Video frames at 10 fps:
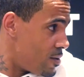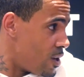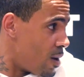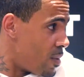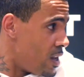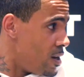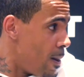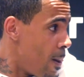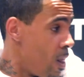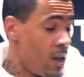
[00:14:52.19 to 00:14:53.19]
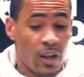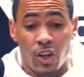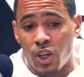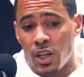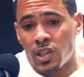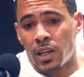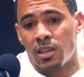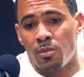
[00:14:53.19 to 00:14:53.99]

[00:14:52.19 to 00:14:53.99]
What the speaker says: You know what I mean? And then she just said to